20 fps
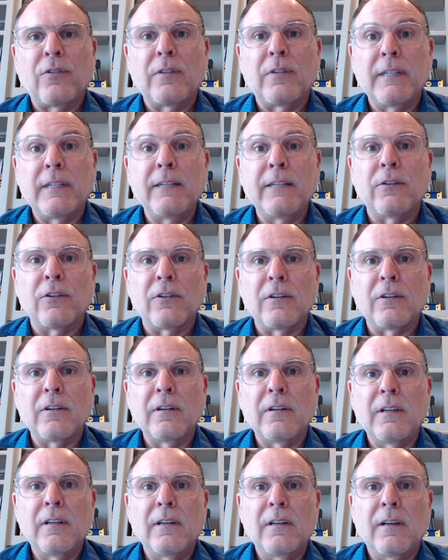leader,
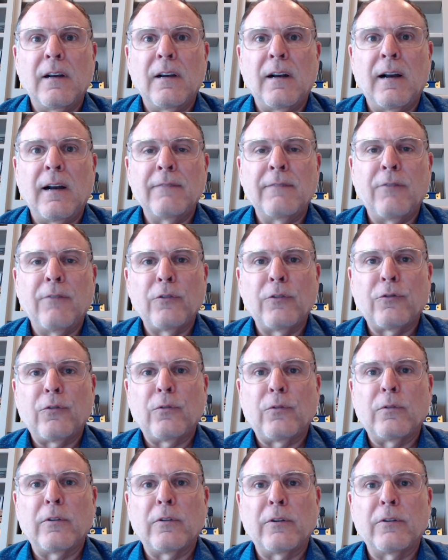I've
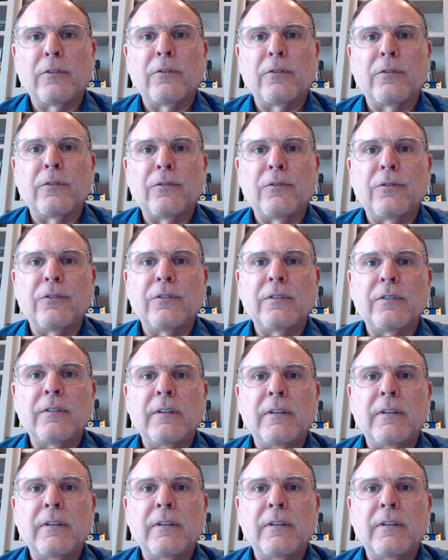also learned